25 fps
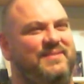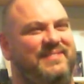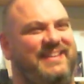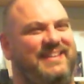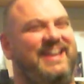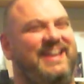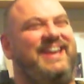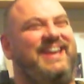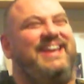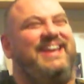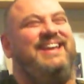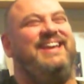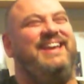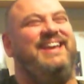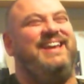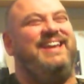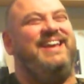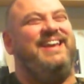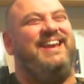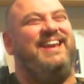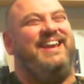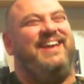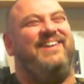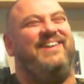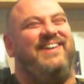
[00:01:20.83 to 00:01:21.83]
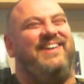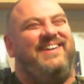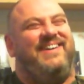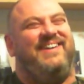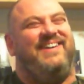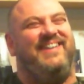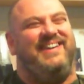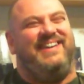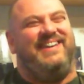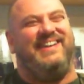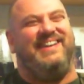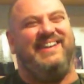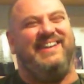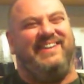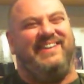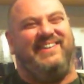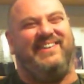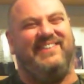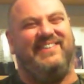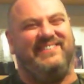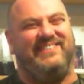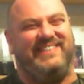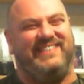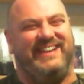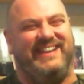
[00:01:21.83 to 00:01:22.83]
you
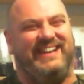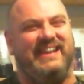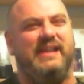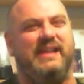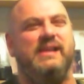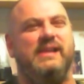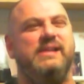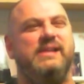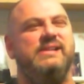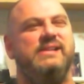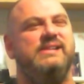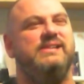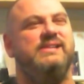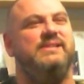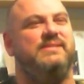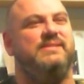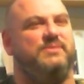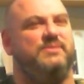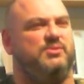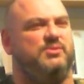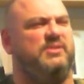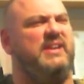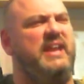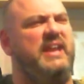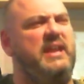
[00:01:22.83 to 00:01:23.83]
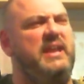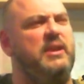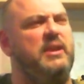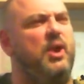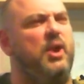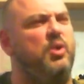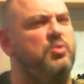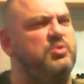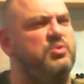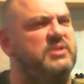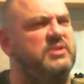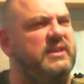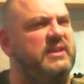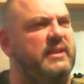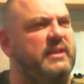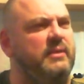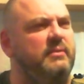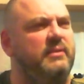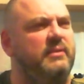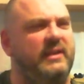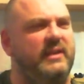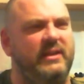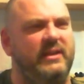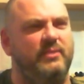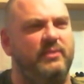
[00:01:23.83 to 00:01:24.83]
know what I mean? He knows it.
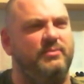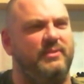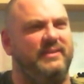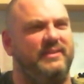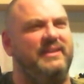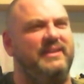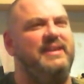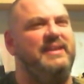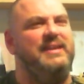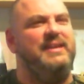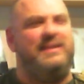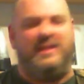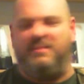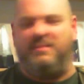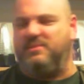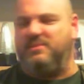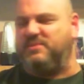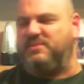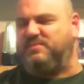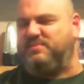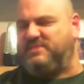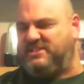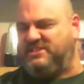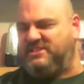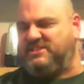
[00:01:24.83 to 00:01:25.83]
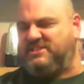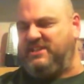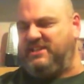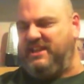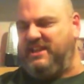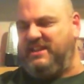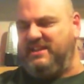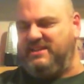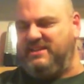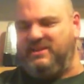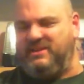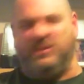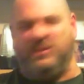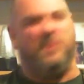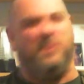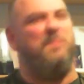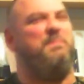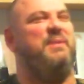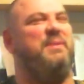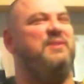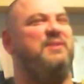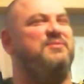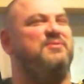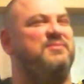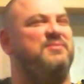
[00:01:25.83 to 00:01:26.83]
He must be sitting in his little
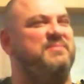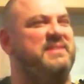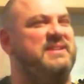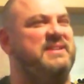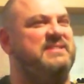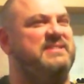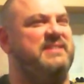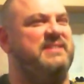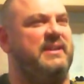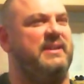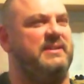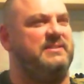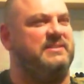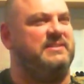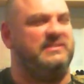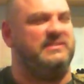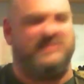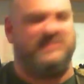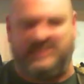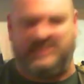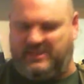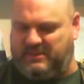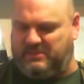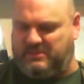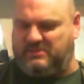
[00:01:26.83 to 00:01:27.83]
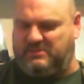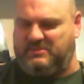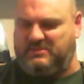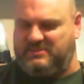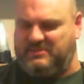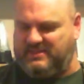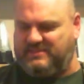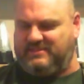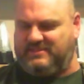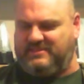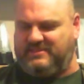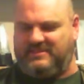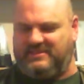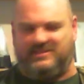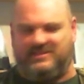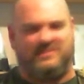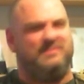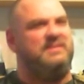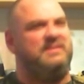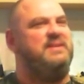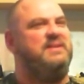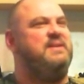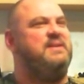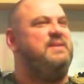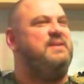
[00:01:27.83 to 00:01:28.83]
bedroom in Texas thinking, oh,
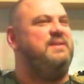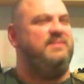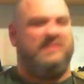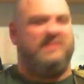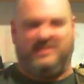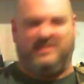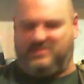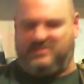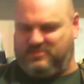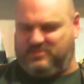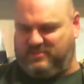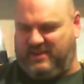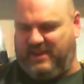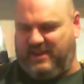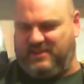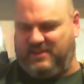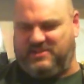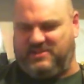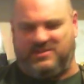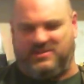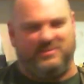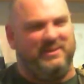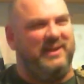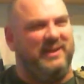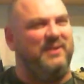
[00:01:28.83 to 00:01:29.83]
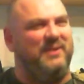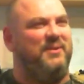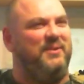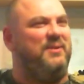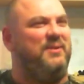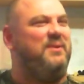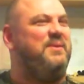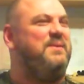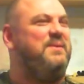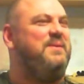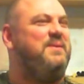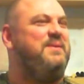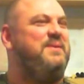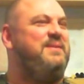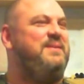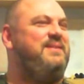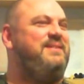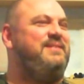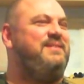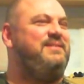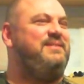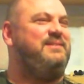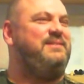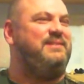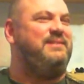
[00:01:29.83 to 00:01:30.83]
this will catch him out.
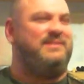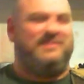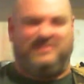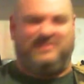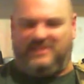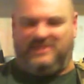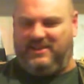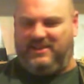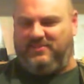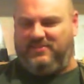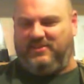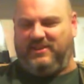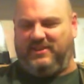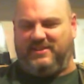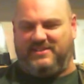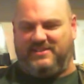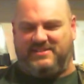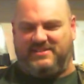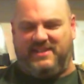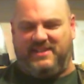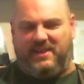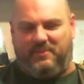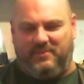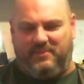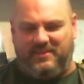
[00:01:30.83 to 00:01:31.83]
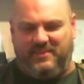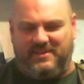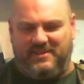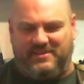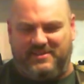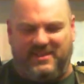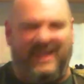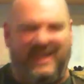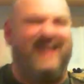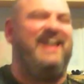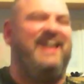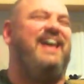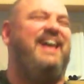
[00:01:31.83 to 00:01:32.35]
See if he can tab this.